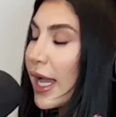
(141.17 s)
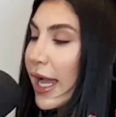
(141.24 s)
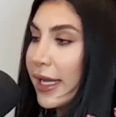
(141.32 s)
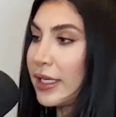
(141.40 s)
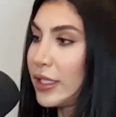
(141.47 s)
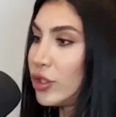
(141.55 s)

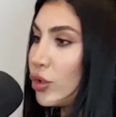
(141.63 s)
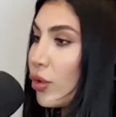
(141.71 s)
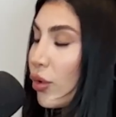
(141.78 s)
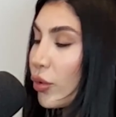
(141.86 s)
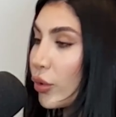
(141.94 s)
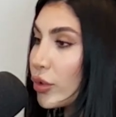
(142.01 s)
I need to
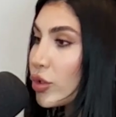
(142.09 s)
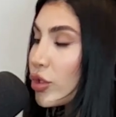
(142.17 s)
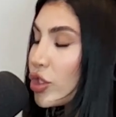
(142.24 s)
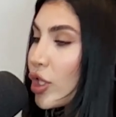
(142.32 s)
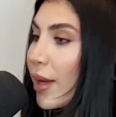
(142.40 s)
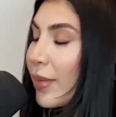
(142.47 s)
go
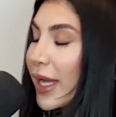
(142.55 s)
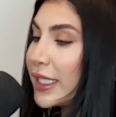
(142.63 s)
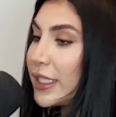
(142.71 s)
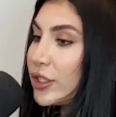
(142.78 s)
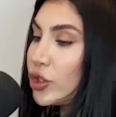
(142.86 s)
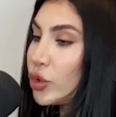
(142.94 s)
grocery shop.
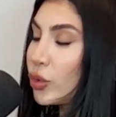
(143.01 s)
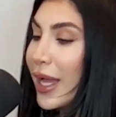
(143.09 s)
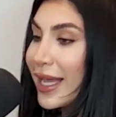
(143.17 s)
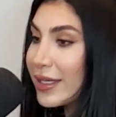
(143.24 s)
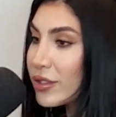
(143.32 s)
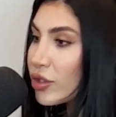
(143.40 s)
I need
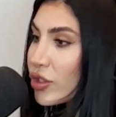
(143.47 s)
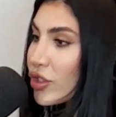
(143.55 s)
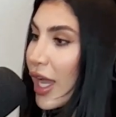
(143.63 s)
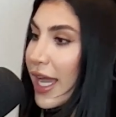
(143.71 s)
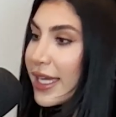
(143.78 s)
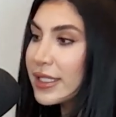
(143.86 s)
to
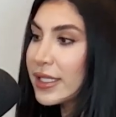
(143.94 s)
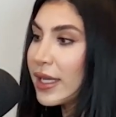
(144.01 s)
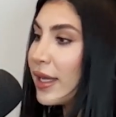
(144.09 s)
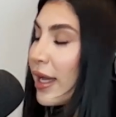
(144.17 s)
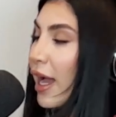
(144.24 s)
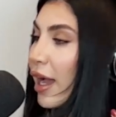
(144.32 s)
exercise.
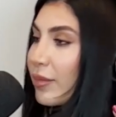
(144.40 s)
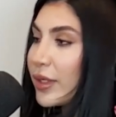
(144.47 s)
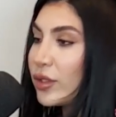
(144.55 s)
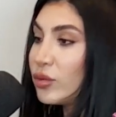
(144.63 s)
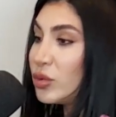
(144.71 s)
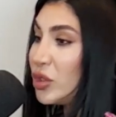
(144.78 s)
I've
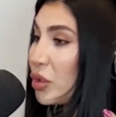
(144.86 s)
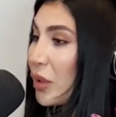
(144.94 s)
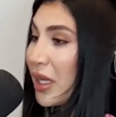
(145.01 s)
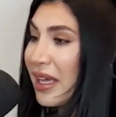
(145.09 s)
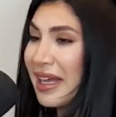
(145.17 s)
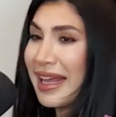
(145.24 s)
been
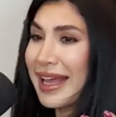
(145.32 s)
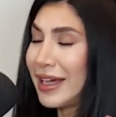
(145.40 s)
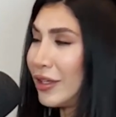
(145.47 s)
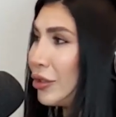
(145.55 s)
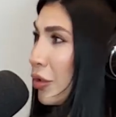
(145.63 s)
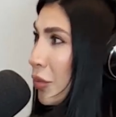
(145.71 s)
doing
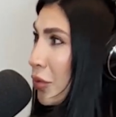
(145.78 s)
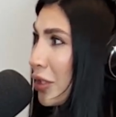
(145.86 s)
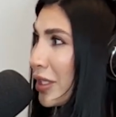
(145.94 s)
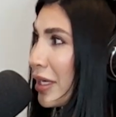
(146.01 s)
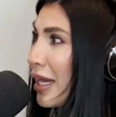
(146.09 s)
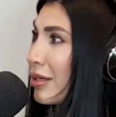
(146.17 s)
at-home
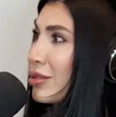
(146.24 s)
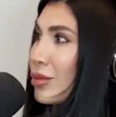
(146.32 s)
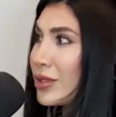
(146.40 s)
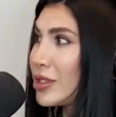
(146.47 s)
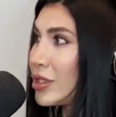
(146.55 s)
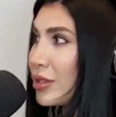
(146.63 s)

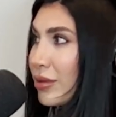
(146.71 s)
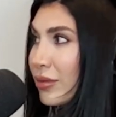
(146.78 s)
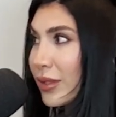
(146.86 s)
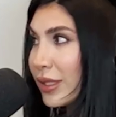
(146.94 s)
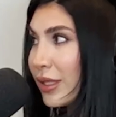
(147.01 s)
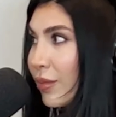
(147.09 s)
workouts, which is
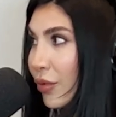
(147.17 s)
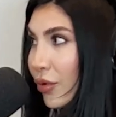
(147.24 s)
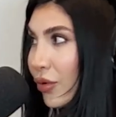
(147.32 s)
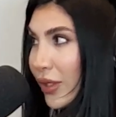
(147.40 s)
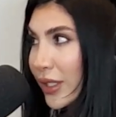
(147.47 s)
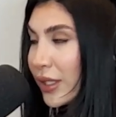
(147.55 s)
really
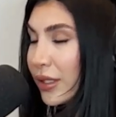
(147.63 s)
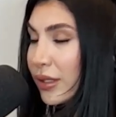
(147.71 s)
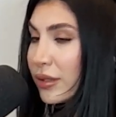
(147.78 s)
boring